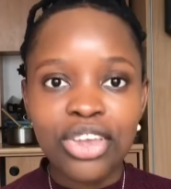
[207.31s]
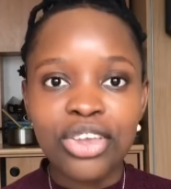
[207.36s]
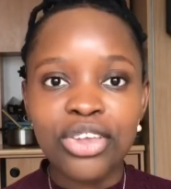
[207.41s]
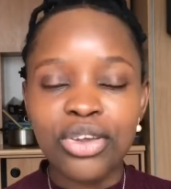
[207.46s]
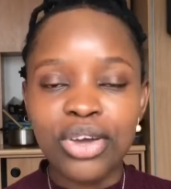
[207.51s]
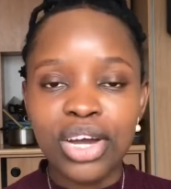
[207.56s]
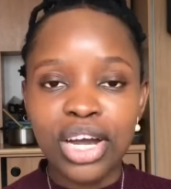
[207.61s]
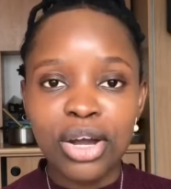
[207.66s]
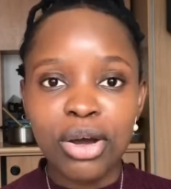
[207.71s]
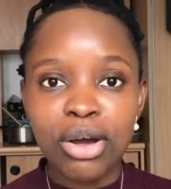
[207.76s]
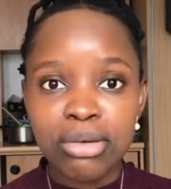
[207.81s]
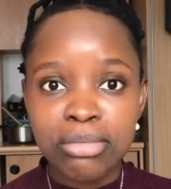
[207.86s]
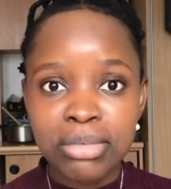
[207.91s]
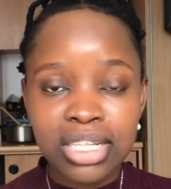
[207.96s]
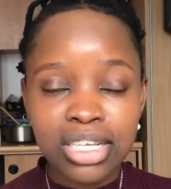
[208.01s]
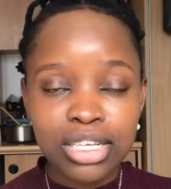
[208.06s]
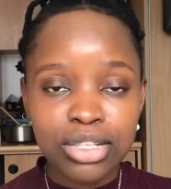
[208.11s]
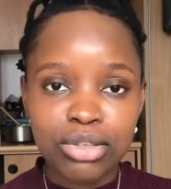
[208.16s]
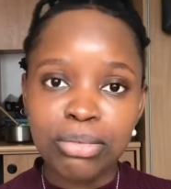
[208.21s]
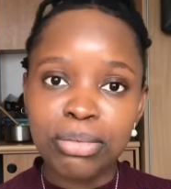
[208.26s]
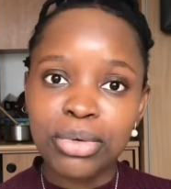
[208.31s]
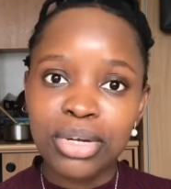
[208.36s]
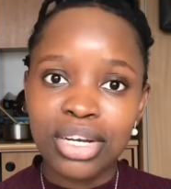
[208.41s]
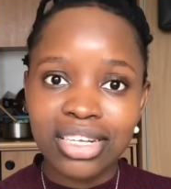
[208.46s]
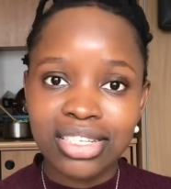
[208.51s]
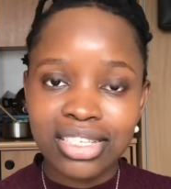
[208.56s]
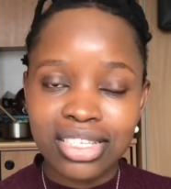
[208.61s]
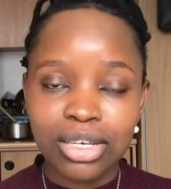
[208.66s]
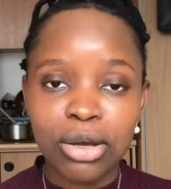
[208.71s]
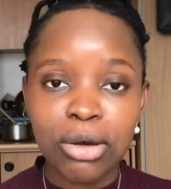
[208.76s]
You are coming into
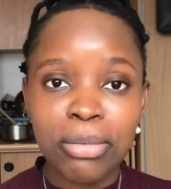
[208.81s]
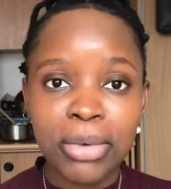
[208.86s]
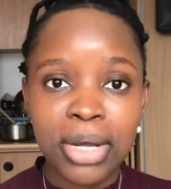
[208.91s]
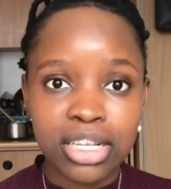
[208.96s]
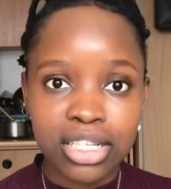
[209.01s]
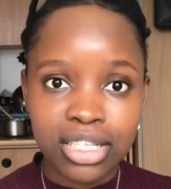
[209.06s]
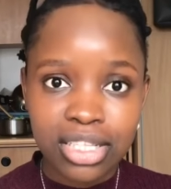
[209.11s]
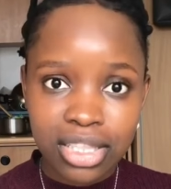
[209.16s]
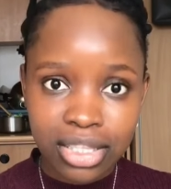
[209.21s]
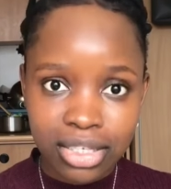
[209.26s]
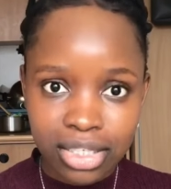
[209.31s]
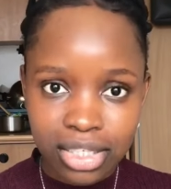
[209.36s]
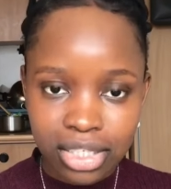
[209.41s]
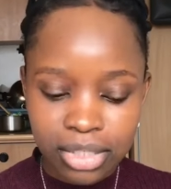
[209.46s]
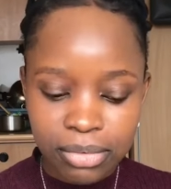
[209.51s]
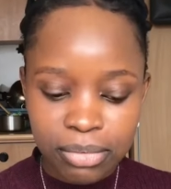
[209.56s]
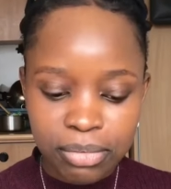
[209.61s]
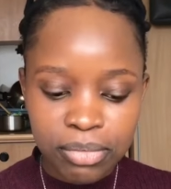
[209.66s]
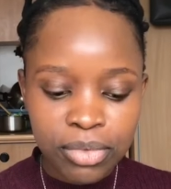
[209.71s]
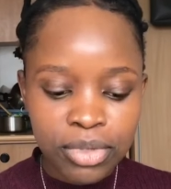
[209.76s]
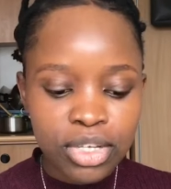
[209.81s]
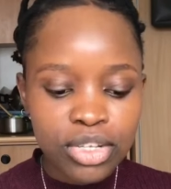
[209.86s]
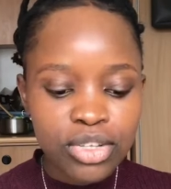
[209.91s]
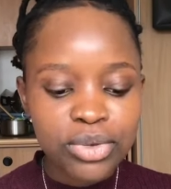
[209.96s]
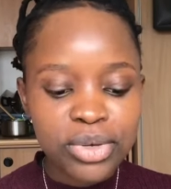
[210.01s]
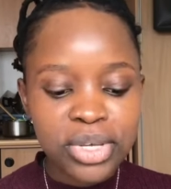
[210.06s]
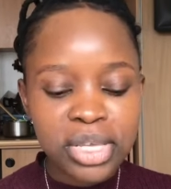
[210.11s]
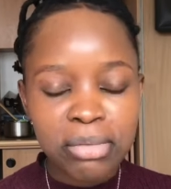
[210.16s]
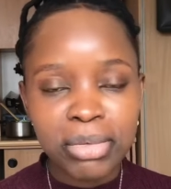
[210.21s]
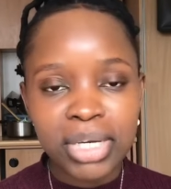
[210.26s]
Poland to come and study.
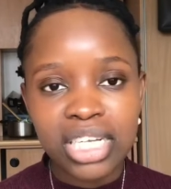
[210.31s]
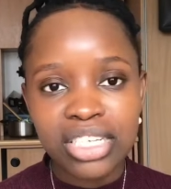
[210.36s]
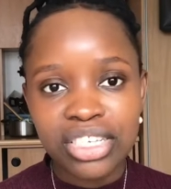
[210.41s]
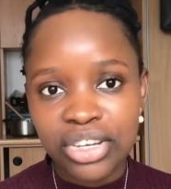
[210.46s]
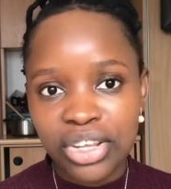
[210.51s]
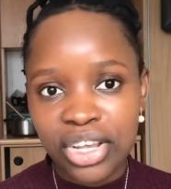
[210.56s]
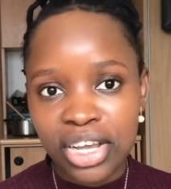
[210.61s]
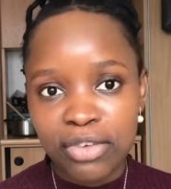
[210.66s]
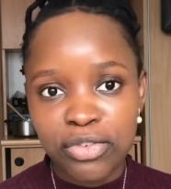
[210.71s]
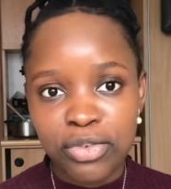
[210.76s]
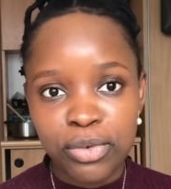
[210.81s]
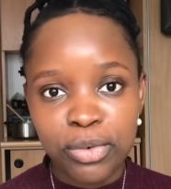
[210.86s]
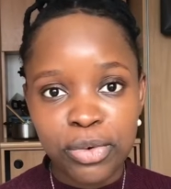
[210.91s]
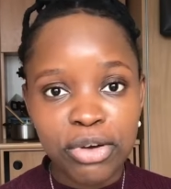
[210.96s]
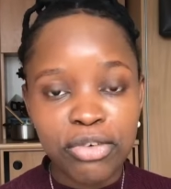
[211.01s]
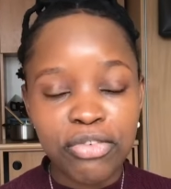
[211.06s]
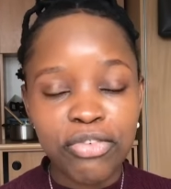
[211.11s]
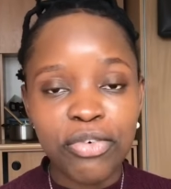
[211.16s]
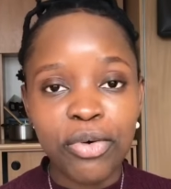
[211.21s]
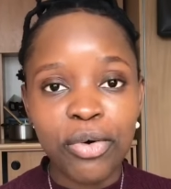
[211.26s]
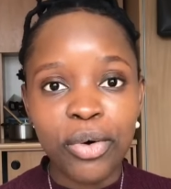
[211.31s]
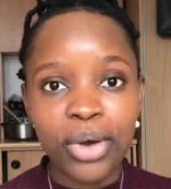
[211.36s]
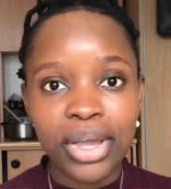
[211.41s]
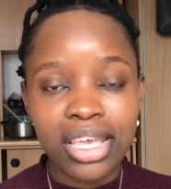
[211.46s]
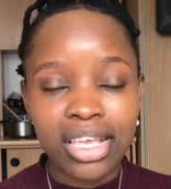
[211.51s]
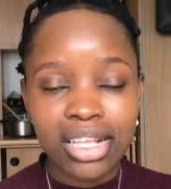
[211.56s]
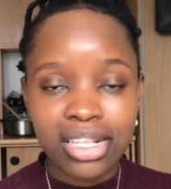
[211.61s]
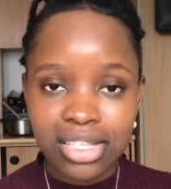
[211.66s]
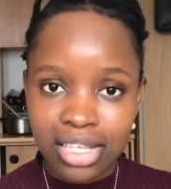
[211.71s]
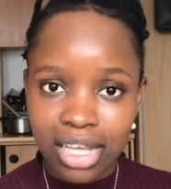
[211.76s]
So imagine you have to work for
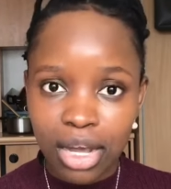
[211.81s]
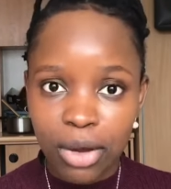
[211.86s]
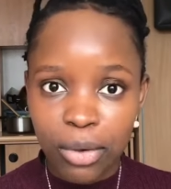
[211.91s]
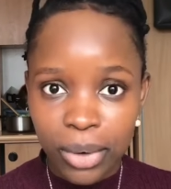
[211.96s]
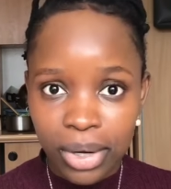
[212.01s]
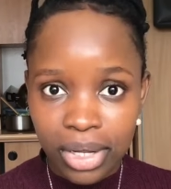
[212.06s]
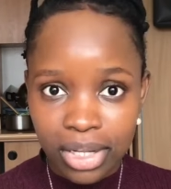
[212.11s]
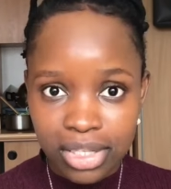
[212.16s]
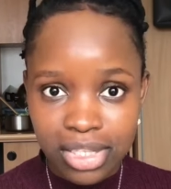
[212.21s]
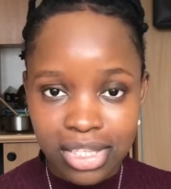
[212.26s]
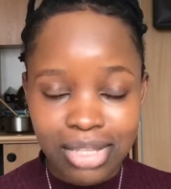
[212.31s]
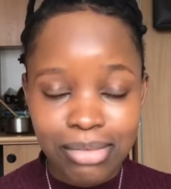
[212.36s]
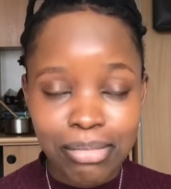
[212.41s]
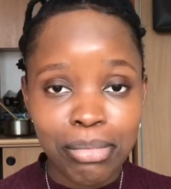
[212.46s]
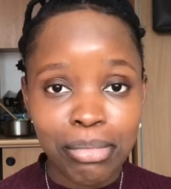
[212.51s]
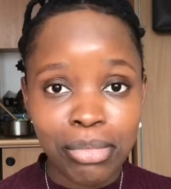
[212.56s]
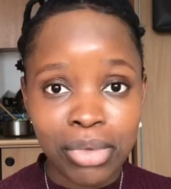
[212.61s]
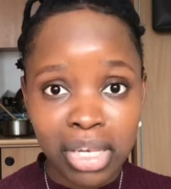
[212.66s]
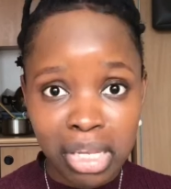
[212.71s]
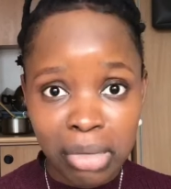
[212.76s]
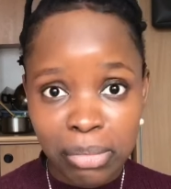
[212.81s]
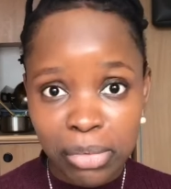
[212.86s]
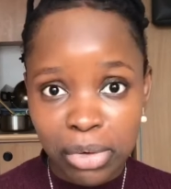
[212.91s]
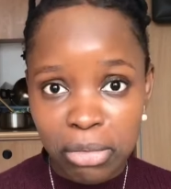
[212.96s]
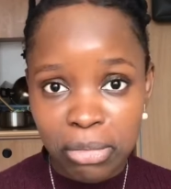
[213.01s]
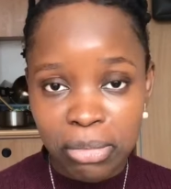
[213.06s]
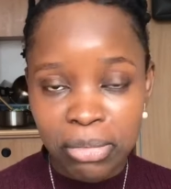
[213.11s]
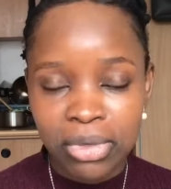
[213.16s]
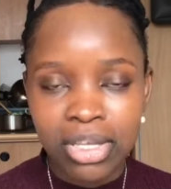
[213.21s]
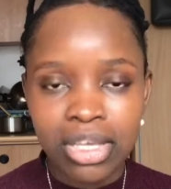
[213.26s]
8 hours
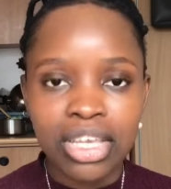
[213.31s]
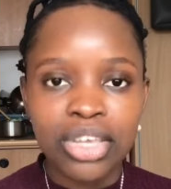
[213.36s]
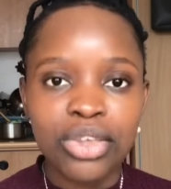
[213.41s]
minimum.